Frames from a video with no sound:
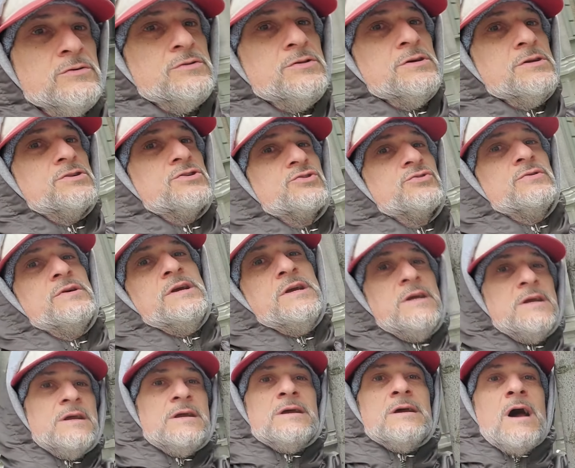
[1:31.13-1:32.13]
the
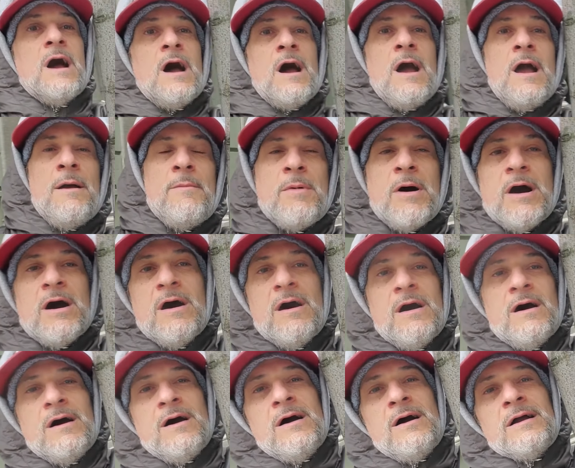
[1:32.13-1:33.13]
tree I'm
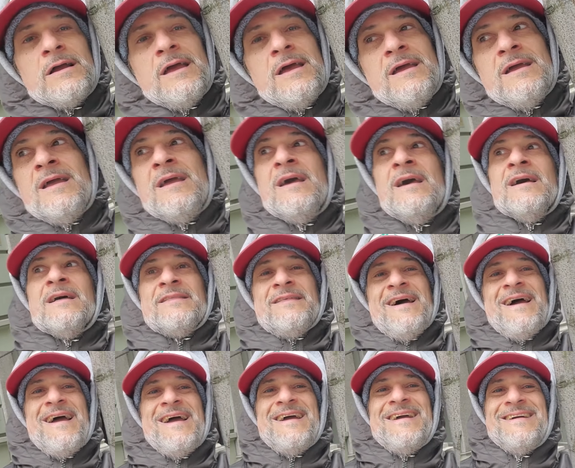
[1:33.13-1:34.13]
hugging.
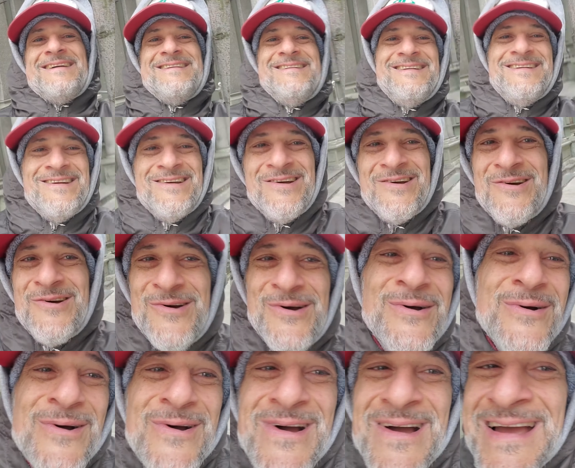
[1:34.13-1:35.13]
Thank
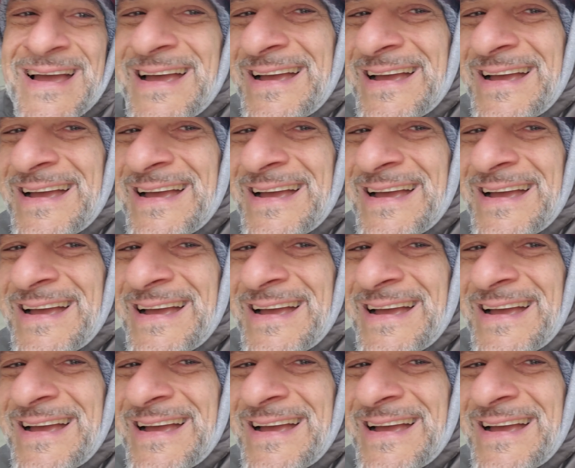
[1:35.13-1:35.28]
you.